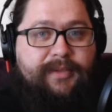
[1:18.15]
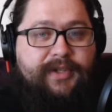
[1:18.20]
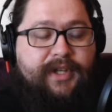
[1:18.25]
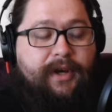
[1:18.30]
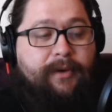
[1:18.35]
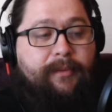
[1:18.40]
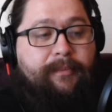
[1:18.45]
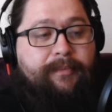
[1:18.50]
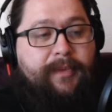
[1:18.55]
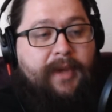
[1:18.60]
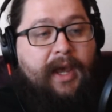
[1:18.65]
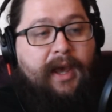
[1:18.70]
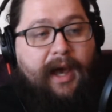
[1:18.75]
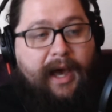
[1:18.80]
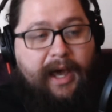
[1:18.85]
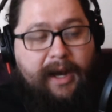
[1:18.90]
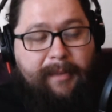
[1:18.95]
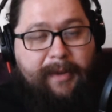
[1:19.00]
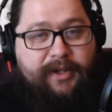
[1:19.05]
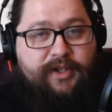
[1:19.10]
So I
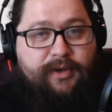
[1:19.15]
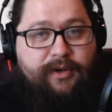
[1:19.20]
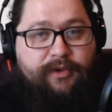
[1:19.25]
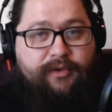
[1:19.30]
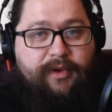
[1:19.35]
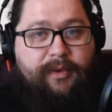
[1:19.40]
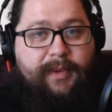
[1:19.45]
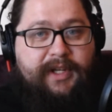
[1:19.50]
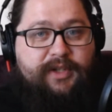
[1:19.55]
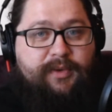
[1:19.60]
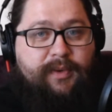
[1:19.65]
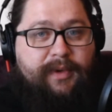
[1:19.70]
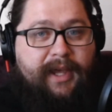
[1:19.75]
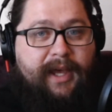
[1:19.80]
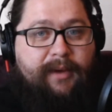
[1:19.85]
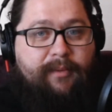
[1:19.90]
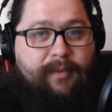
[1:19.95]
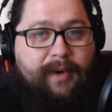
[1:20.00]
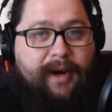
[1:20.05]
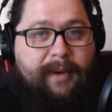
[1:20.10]
had about 2 or 3 weeks where
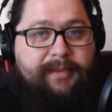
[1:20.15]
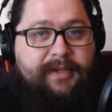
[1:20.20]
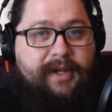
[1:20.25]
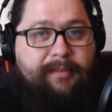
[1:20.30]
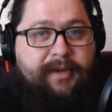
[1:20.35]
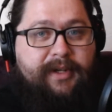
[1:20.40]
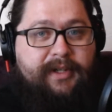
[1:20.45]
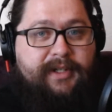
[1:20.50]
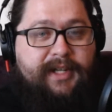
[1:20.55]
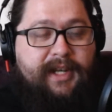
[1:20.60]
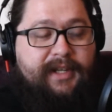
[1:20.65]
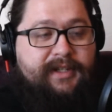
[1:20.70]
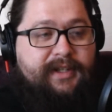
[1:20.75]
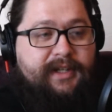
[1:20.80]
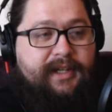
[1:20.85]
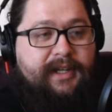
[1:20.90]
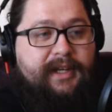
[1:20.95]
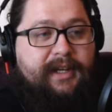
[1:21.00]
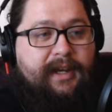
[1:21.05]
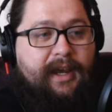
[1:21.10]
that ramped up
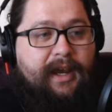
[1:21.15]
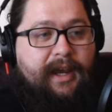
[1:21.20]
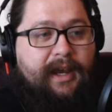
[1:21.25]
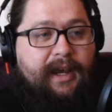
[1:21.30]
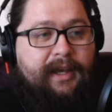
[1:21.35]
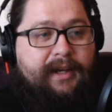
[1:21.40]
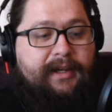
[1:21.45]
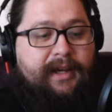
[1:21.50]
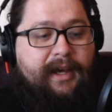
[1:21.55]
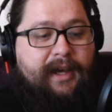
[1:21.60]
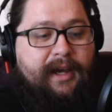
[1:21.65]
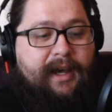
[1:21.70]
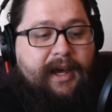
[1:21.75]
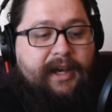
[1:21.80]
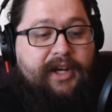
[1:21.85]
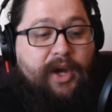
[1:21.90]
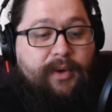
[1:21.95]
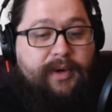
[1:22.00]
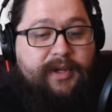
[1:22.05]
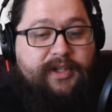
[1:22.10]
intensely, and I
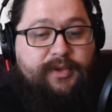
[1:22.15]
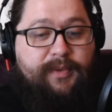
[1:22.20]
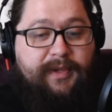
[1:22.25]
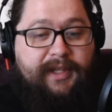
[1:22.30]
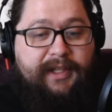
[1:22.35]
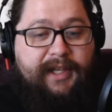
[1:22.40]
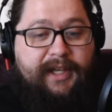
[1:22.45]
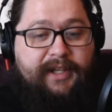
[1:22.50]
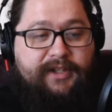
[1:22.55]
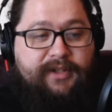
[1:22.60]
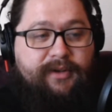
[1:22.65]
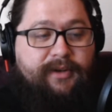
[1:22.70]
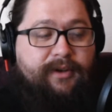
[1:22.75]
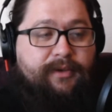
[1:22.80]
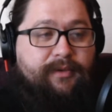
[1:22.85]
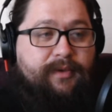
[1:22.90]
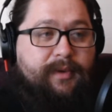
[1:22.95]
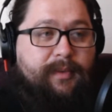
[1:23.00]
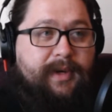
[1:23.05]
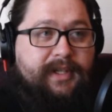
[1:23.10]
noticed within that 2 to
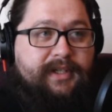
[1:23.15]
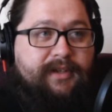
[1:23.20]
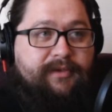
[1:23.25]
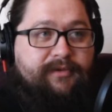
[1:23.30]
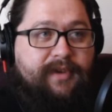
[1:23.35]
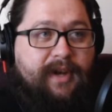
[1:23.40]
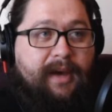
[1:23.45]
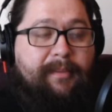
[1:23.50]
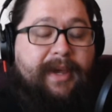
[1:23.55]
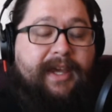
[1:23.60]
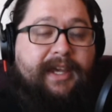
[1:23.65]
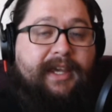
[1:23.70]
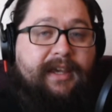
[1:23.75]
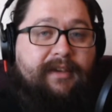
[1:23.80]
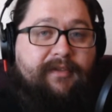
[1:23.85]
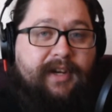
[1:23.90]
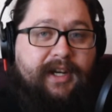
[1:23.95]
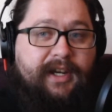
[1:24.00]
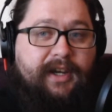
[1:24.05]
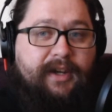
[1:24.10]
3 weeks of not making
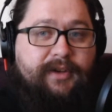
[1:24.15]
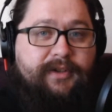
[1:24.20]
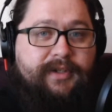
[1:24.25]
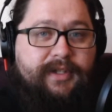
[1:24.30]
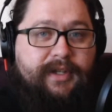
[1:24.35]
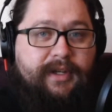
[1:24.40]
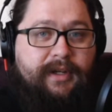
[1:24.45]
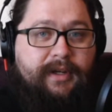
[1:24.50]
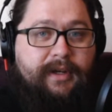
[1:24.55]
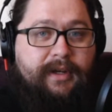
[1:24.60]
videos